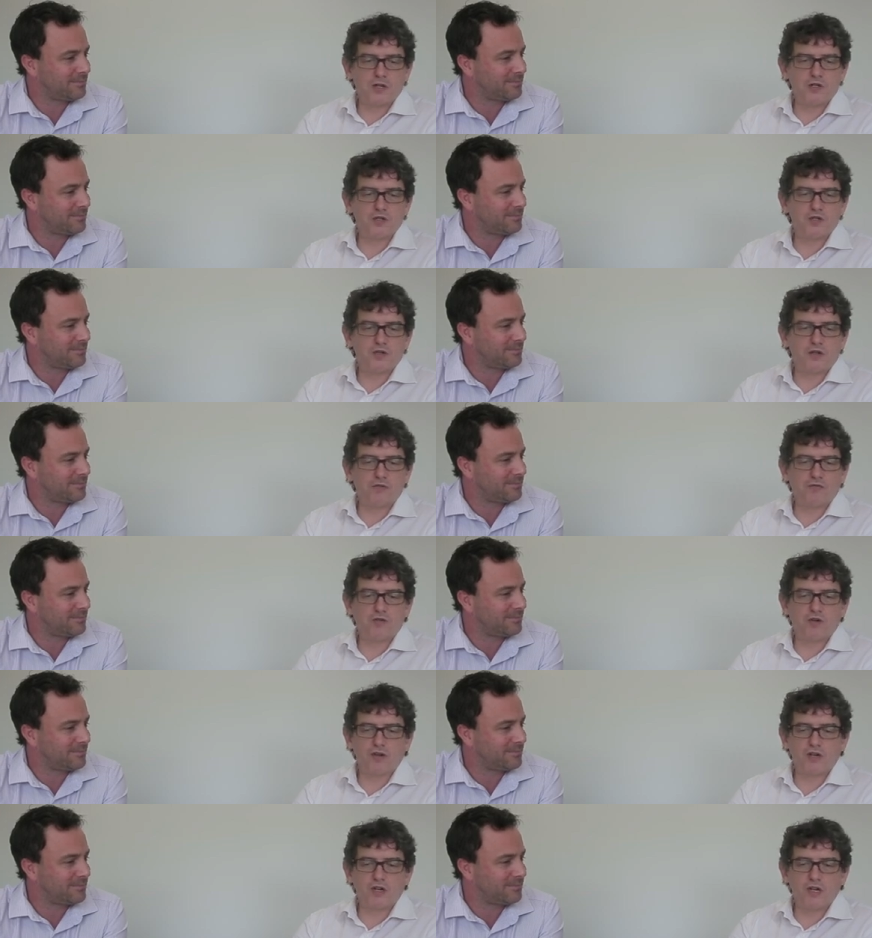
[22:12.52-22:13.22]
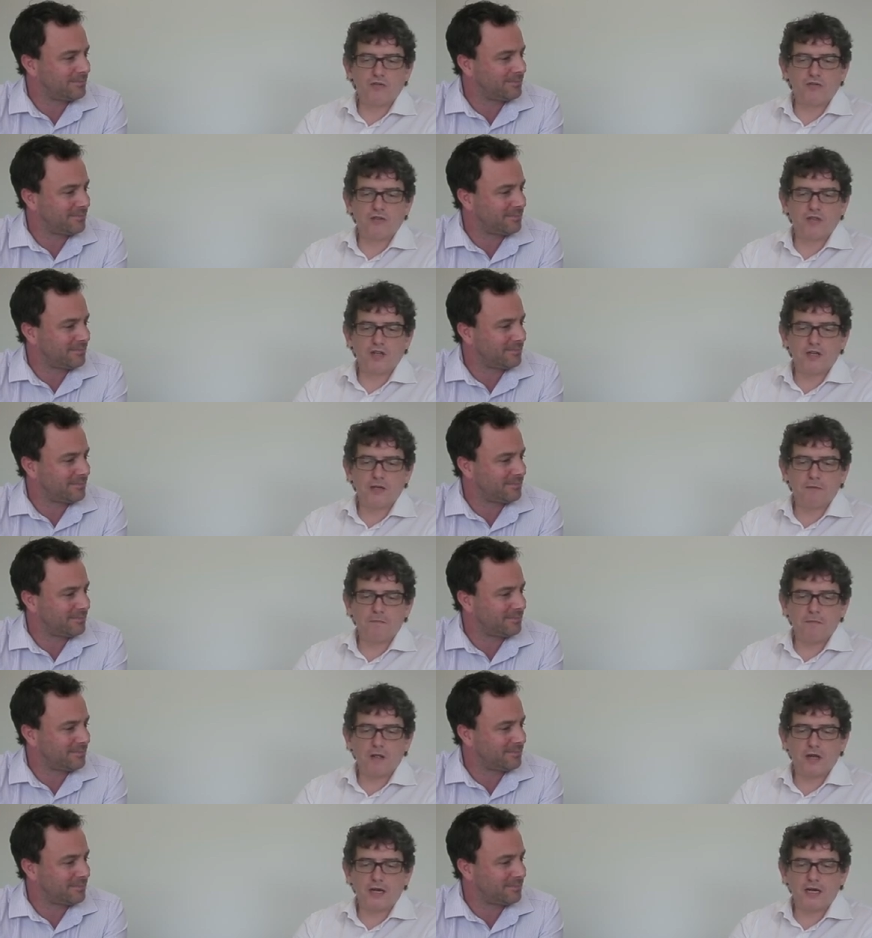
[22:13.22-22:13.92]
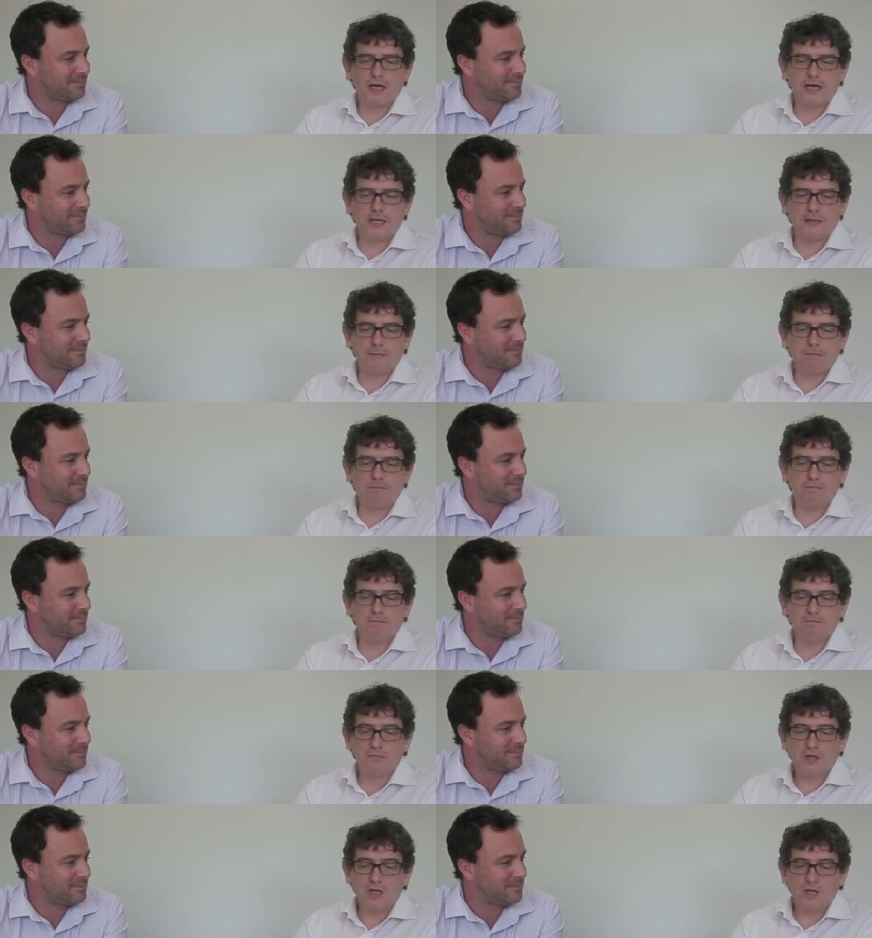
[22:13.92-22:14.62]
Speaker 1: make sure I've got everything.
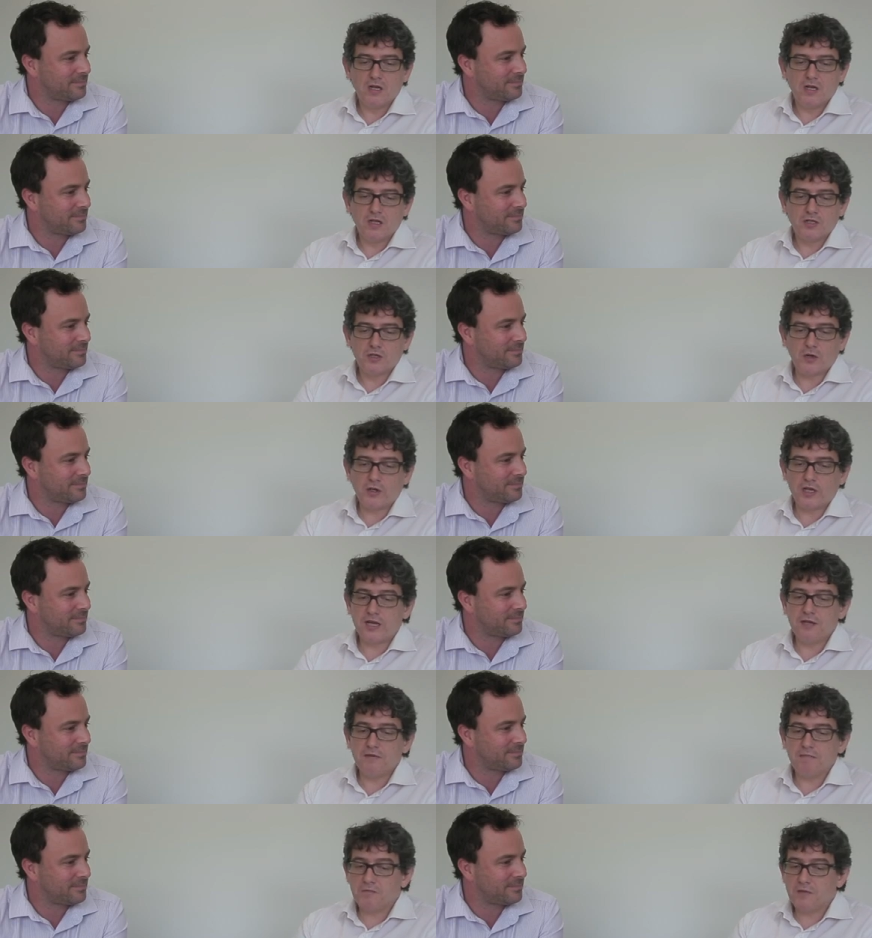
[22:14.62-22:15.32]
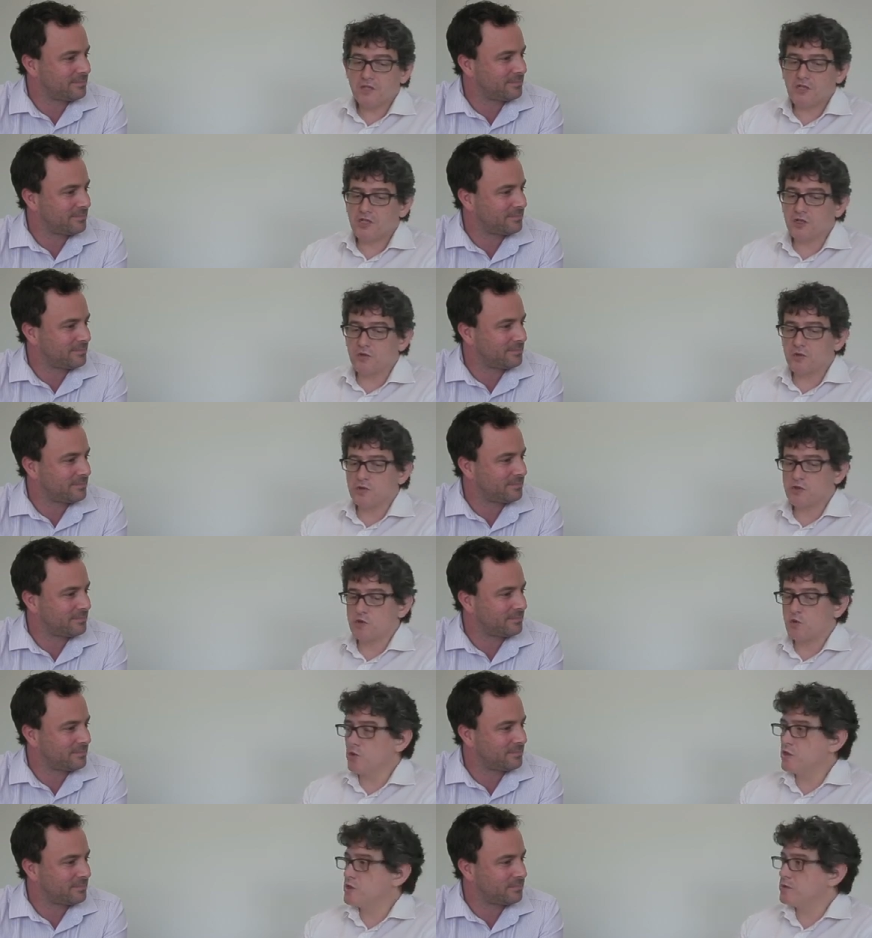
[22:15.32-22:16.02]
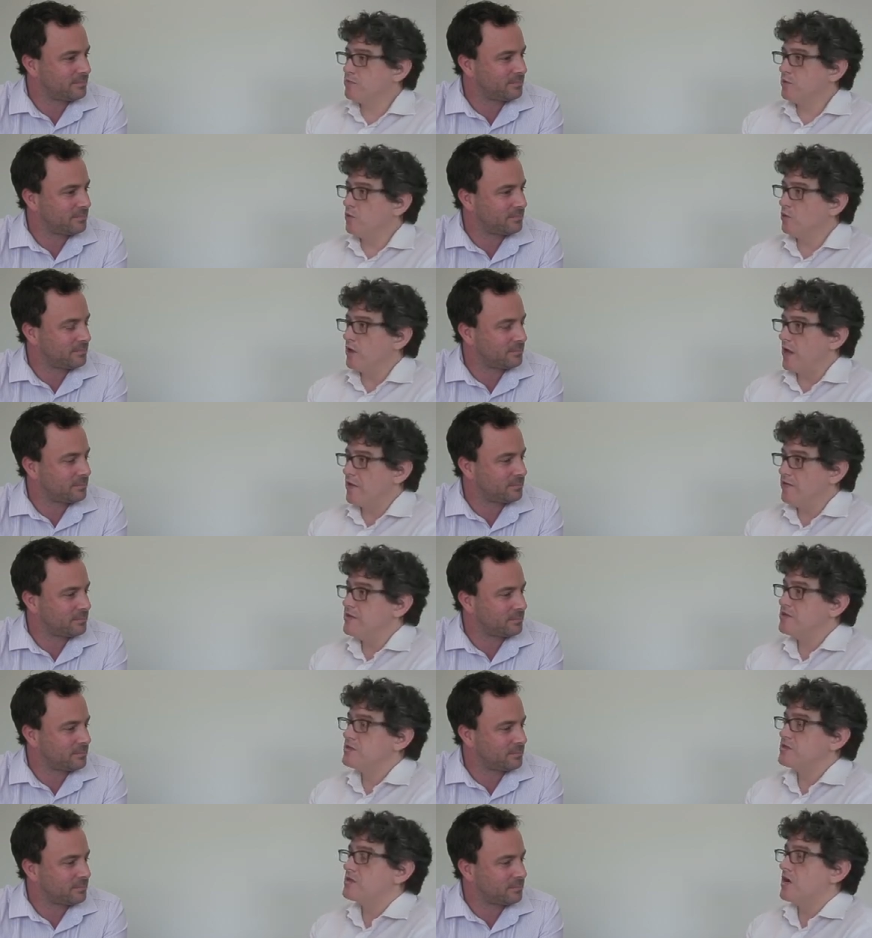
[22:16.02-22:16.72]
Um, so again, single storage pool,
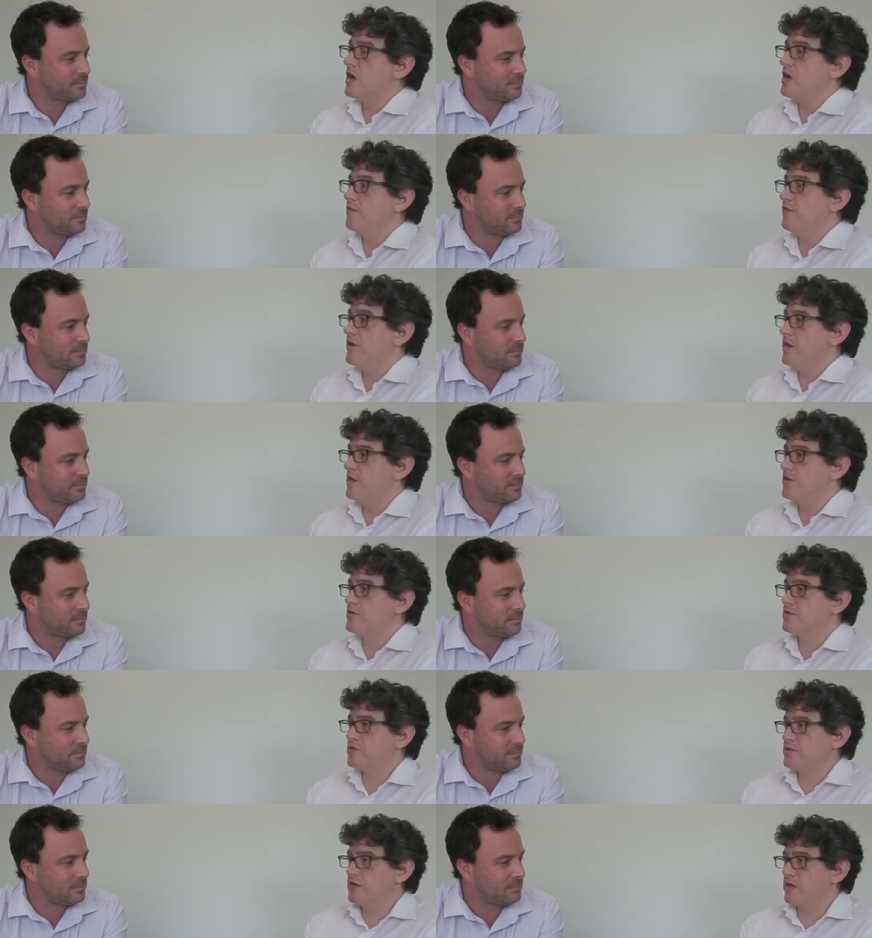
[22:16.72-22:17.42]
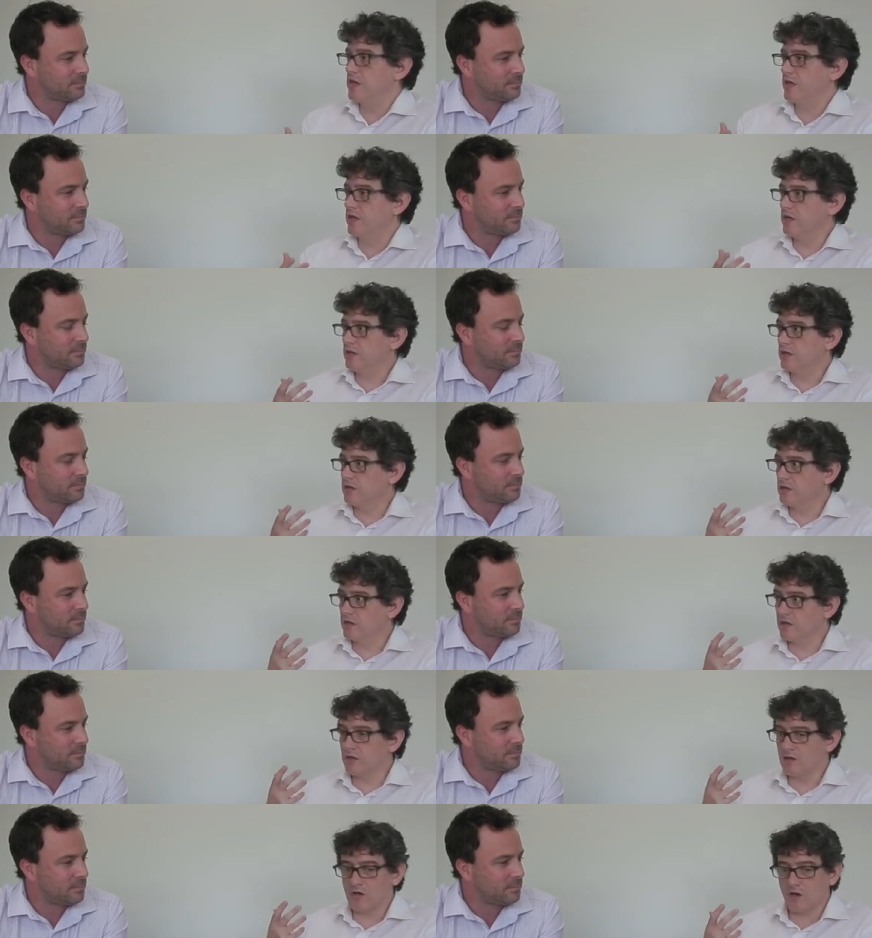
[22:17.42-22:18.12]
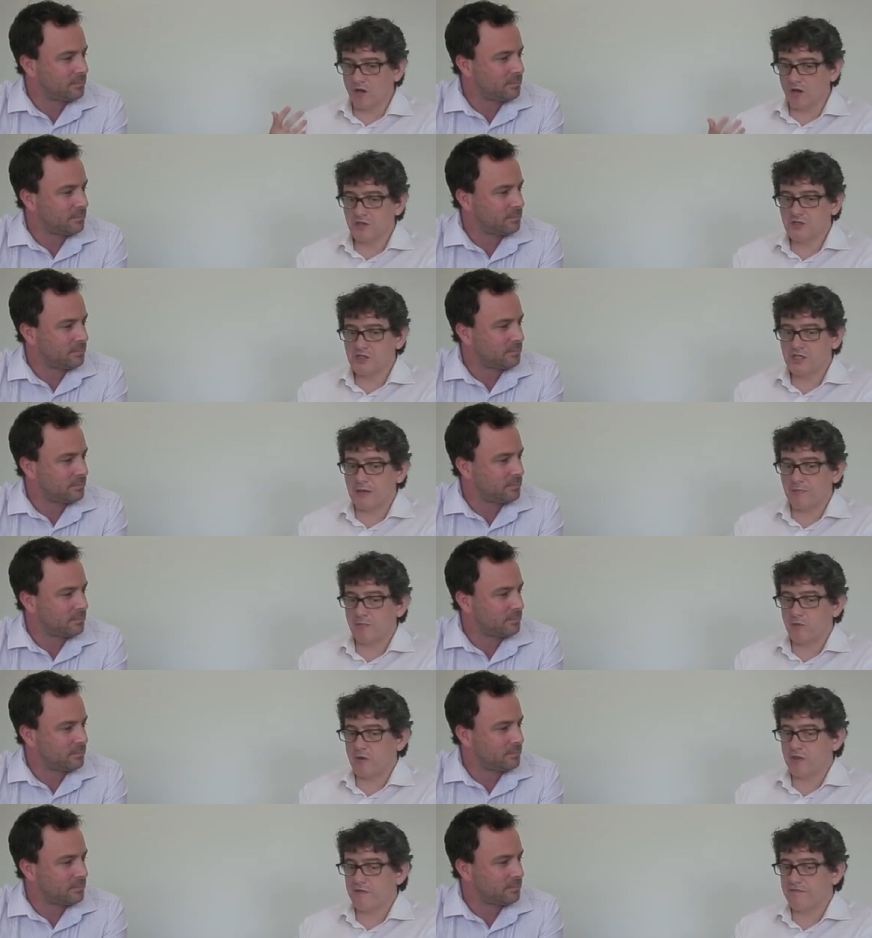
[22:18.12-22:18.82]
and this is kind of an interesting
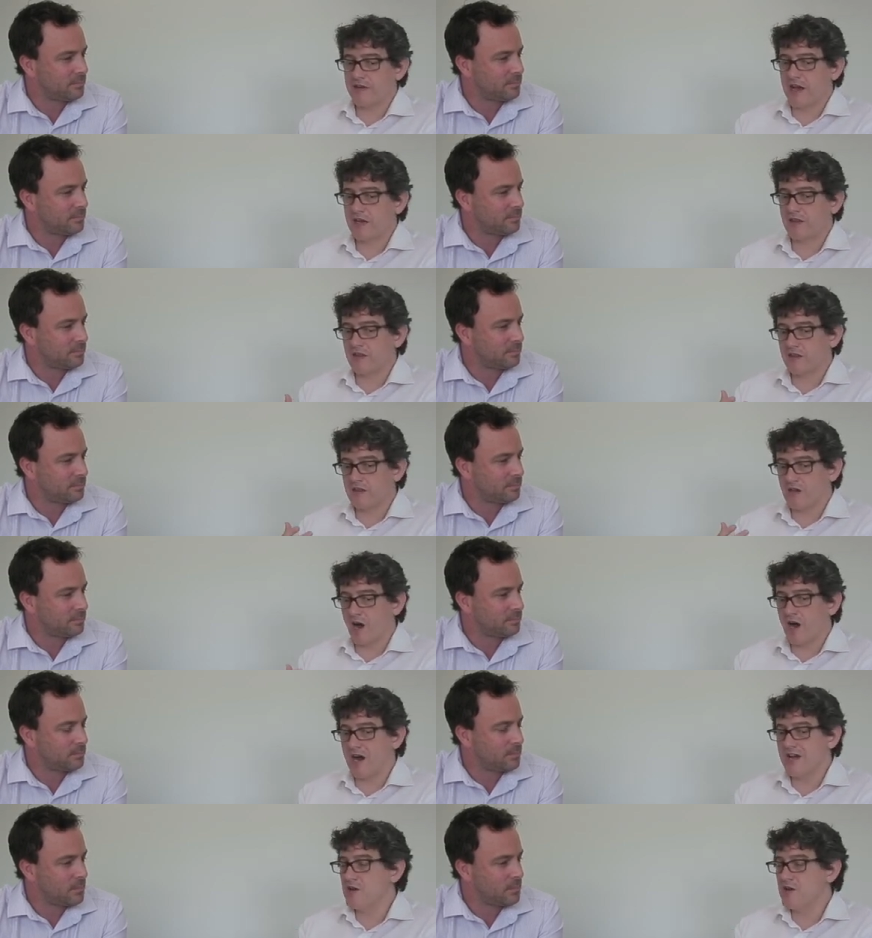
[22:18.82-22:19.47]
concept with the fact the